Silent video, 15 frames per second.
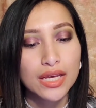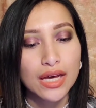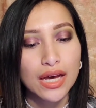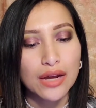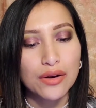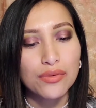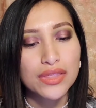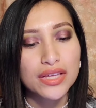I
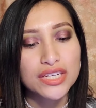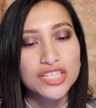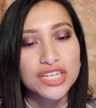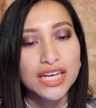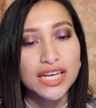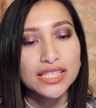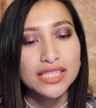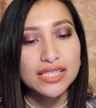don't think she
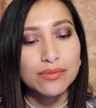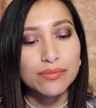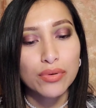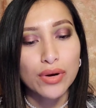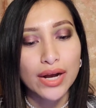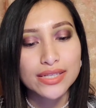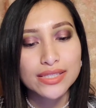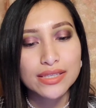has the
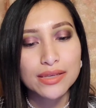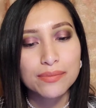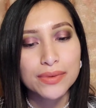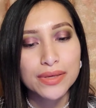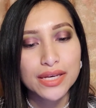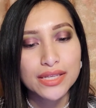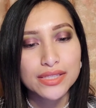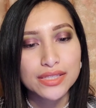price up
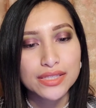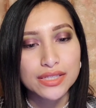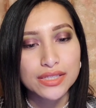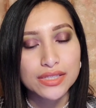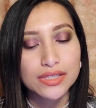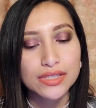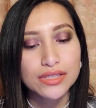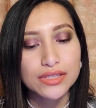yet
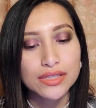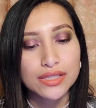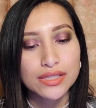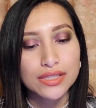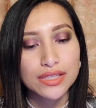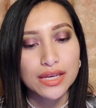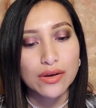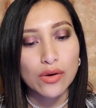since
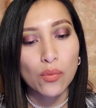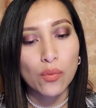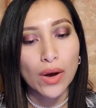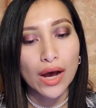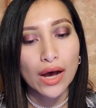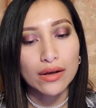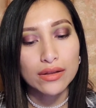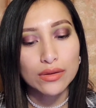it's like a
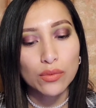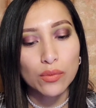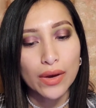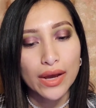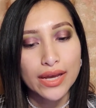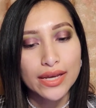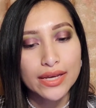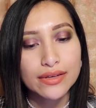while
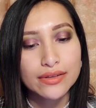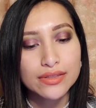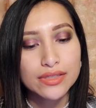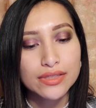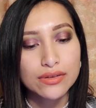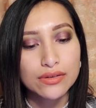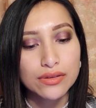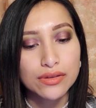away
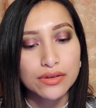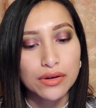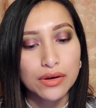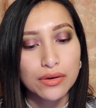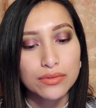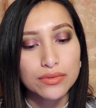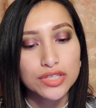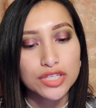till, you
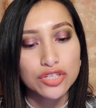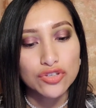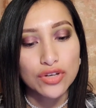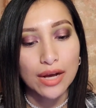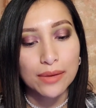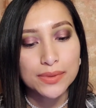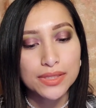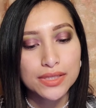know, she
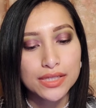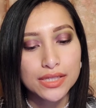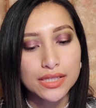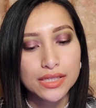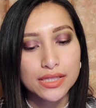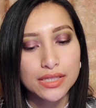drops it.